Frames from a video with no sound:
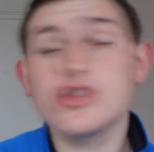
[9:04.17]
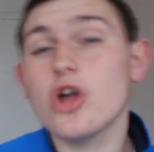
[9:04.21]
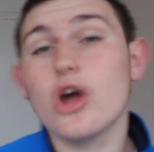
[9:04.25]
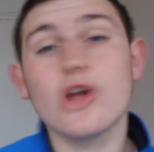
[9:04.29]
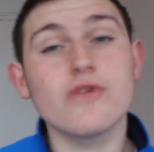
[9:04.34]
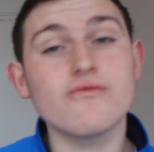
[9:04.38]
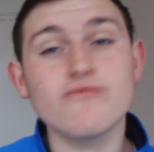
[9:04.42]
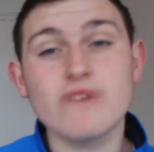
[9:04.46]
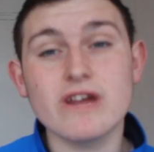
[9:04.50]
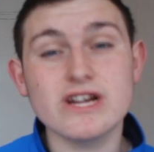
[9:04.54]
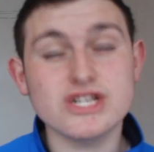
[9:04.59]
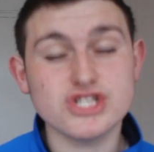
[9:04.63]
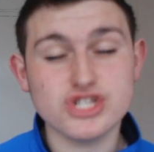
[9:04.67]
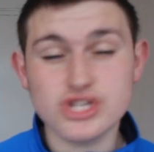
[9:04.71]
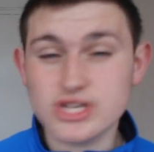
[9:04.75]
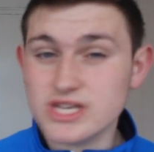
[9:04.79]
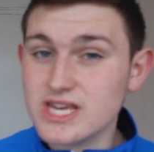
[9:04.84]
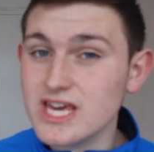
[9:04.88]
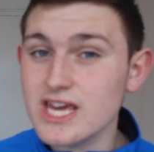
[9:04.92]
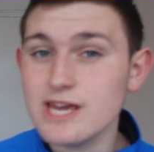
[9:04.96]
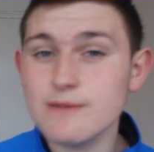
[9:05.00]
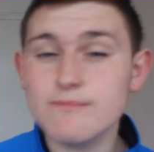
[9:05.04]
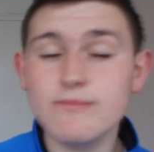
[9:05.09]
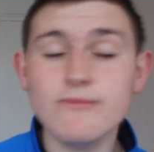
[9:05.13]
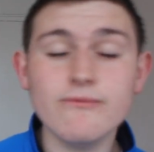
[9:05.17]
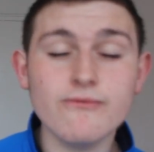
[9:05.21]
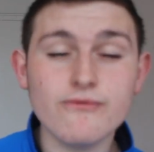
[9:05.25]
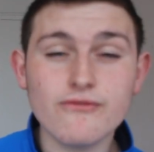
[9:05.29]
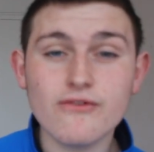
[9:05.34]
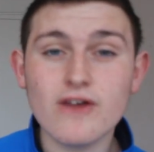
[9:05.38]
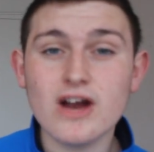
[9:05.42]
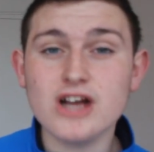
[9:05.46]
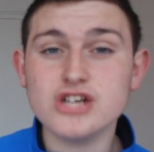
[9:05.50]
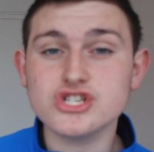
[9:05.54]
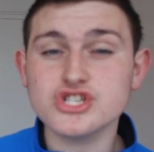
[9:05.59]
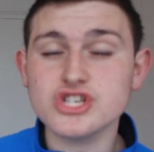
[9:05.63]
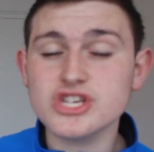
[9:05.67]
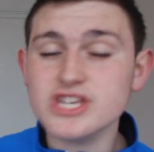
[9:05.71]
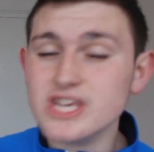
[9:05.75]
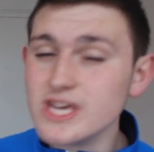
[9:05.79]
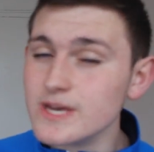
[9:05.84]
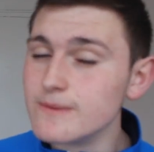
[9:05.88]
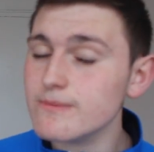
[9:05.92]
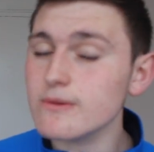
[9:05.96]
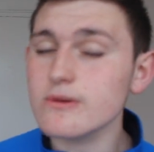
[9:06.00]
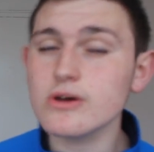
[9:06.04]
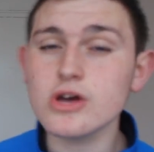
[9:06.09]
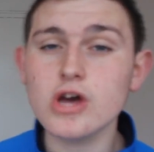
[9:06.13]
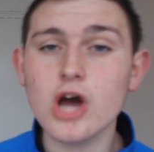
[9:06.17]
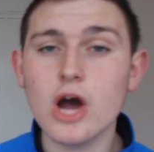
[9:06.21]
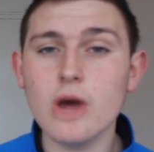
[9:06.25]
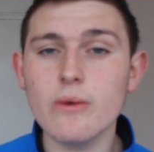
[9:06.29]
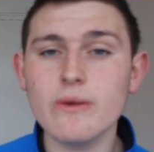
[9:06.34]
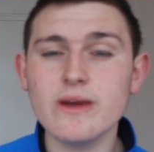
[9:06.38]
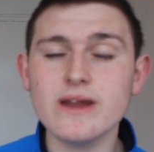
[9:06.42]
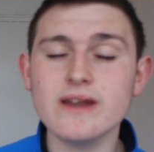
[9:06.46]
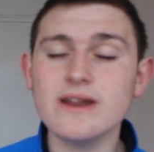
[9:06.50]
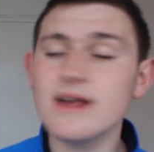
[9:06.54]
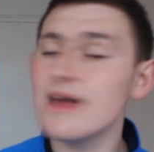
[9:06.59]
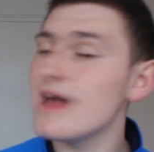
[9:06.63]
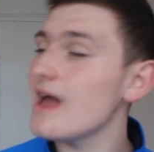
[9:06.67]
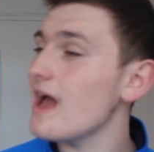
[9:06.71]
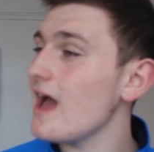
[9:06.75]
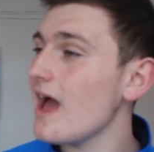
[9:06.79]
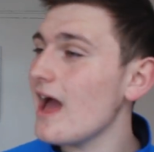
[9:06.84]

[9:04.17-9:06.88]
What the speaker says: you don't rest. You keep them fresh, you keep them going,